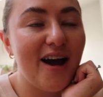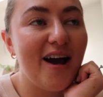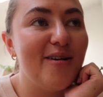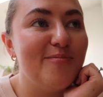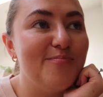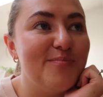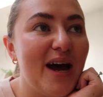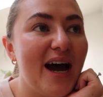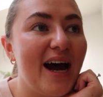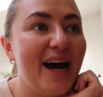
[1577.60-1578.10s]

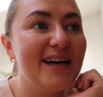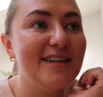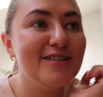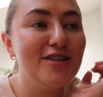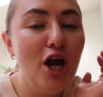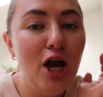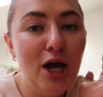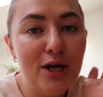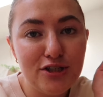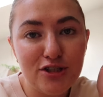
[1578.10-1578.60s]
Um, and
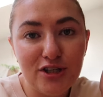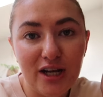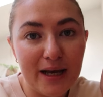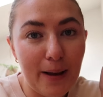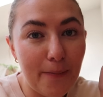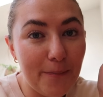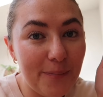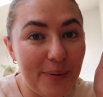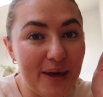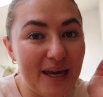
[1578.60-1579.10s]
do like
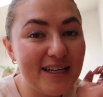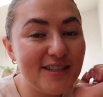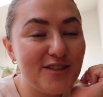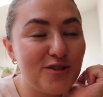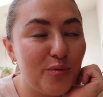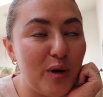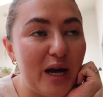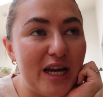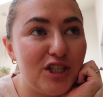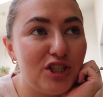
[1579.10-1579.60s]
a big
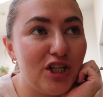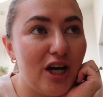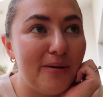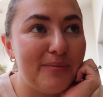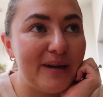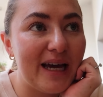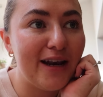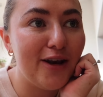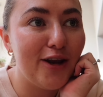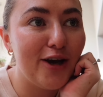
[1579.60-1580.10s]
switch
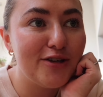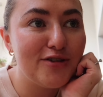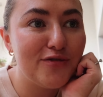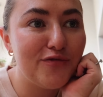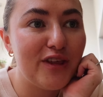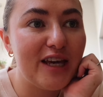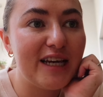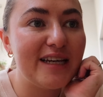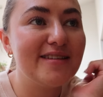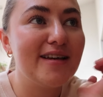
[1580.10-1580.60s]
up, get loads of
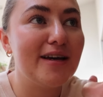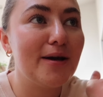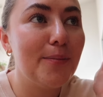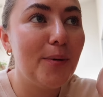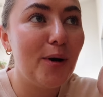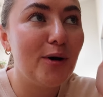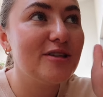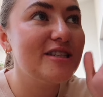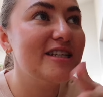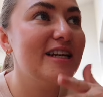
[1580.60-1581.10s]
things like
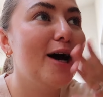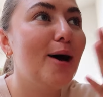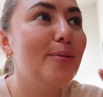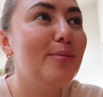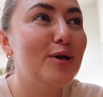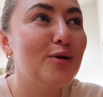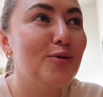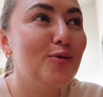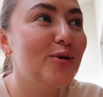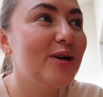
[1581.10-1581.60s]
potted up
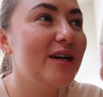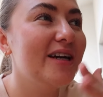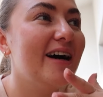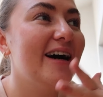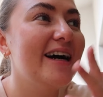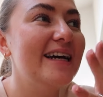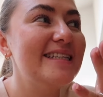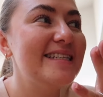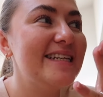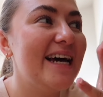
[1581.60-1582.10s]
and
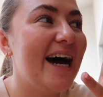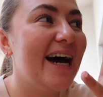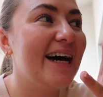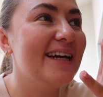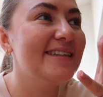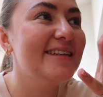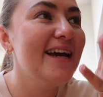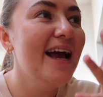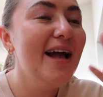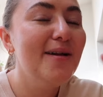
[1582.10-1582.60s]
organized,
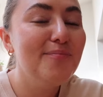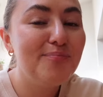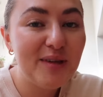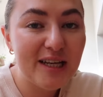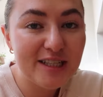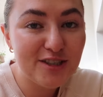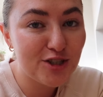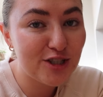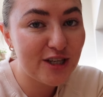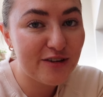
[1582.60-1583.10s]
and
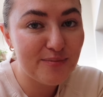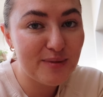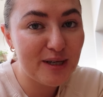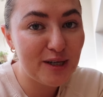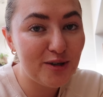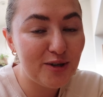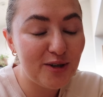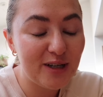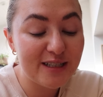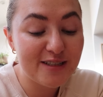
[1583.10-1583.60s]
it's just given me a
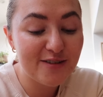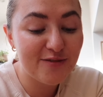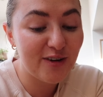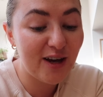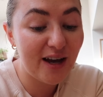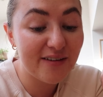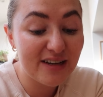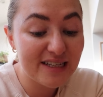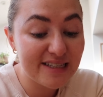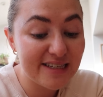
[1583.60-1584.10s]
new lease of
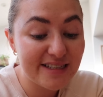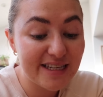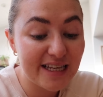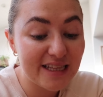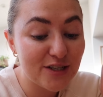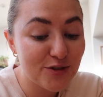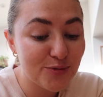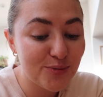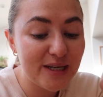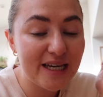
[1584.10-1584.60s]
life. As I said,
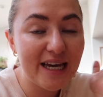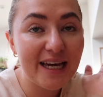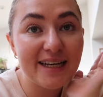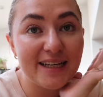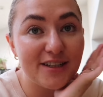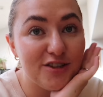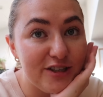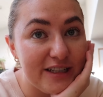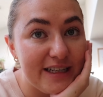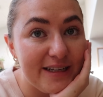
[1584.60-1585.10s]
this weekend
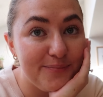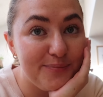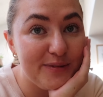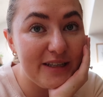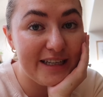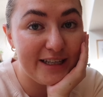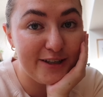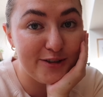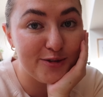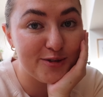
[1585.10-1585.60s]
literally
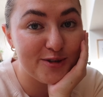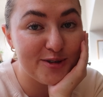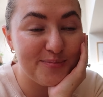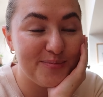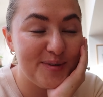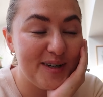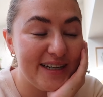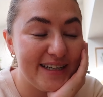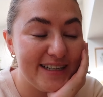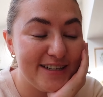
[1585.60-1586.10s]
healed
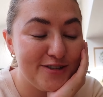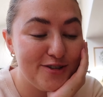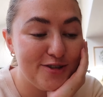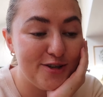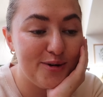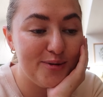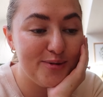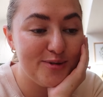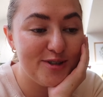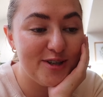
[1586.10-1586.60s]
my
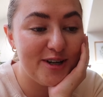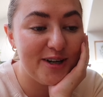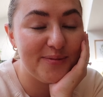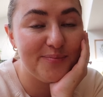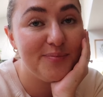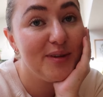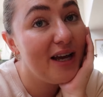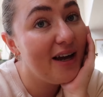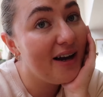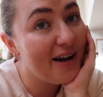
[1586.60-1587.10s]
soul. So
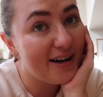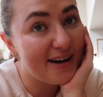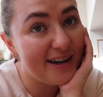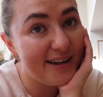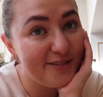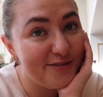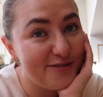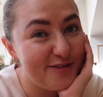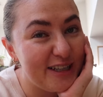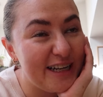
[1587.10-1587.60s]
I
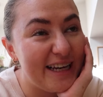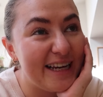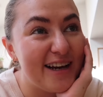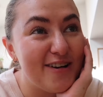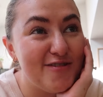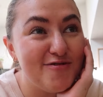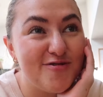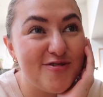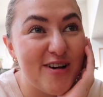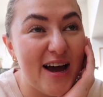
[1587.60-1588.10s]
am feeling
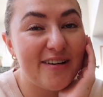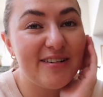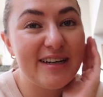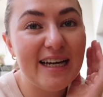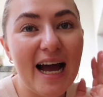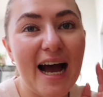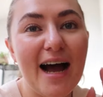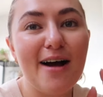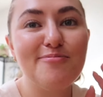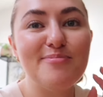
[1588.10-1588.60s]
very
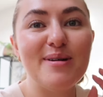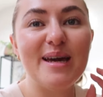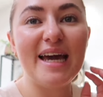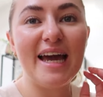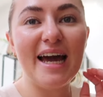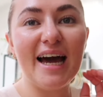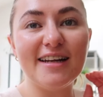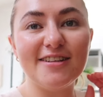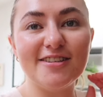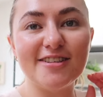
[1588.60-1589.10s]

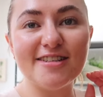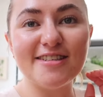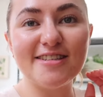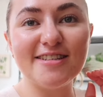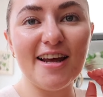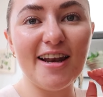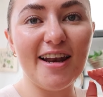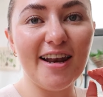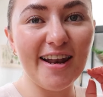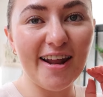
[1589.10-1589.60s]
happy and
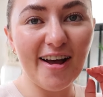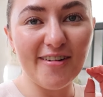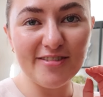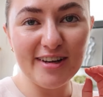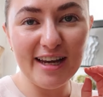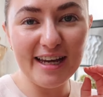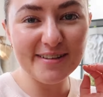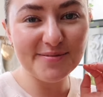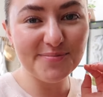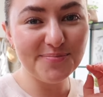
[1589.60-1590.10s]
just
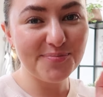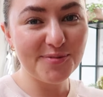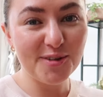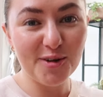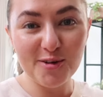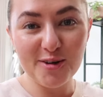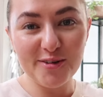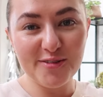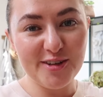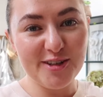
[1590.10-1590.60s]
loving
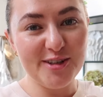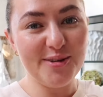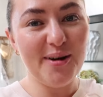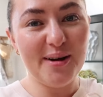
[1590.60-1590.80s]
all of the new